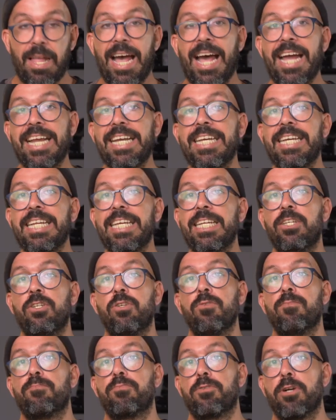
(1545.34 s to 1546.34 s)
I need
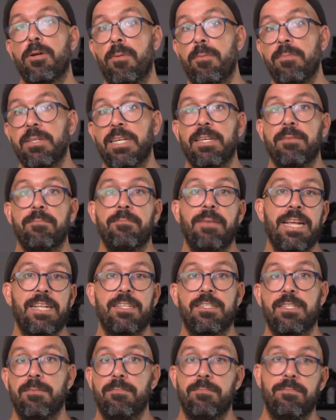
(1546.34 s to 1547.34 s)
to probably
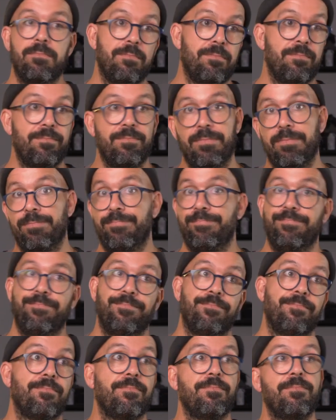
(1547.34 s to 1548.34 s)
make some
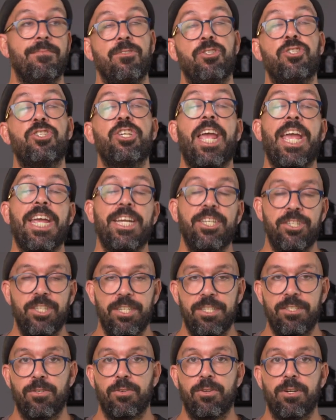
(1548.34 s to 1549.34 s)

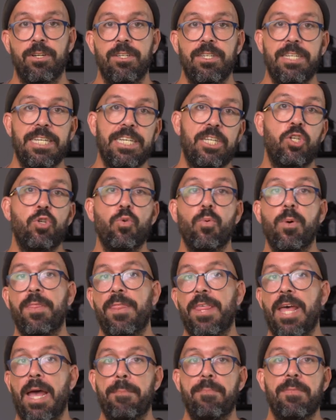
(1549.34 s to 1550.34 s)
changes or need to
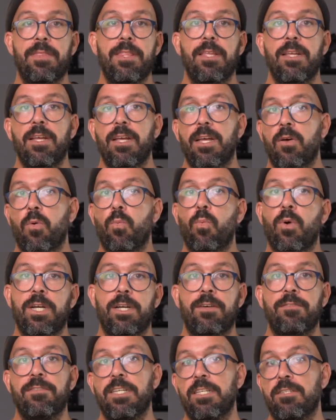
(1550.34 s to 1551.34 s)
adapt one
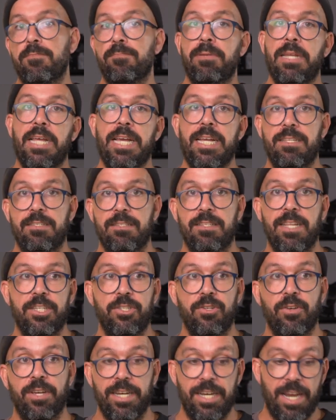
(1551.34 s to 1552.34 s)
of these plates
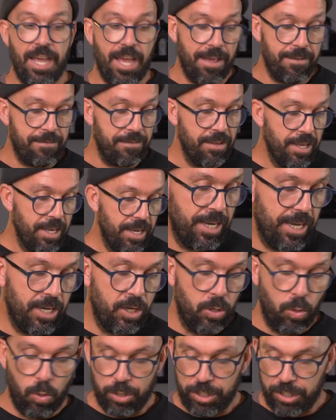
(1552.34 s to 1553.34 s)
that you can have
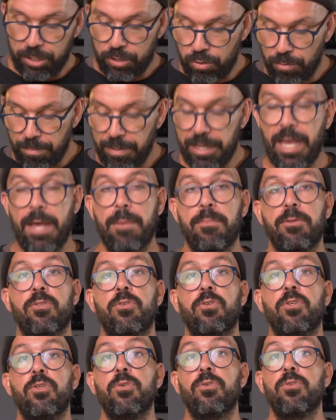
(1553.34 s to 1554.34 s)
in order to be able
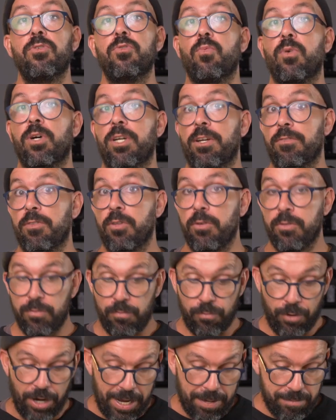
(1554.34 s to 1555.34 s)
to use one of those
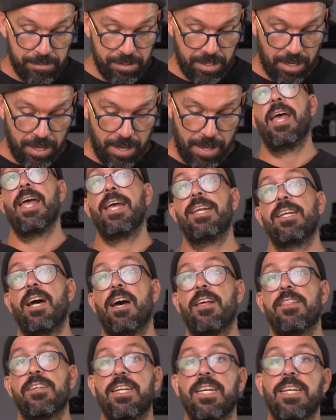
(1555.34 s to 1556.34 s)
frames. And
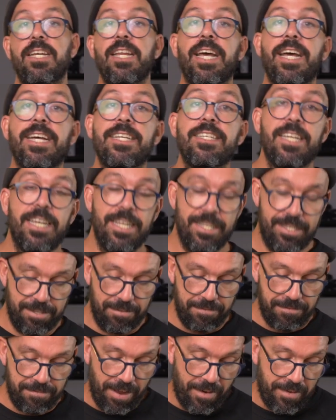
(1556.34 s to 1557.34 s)
other than that, it's
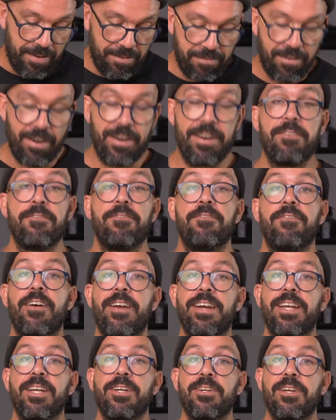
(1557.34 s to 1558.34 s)
a very, very,
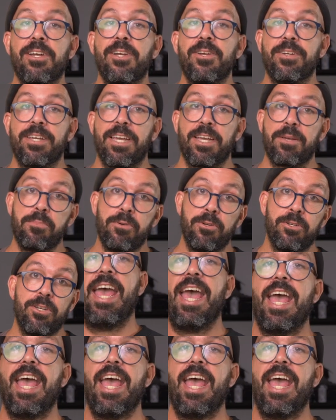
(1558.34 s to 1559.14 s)
very good looking boot.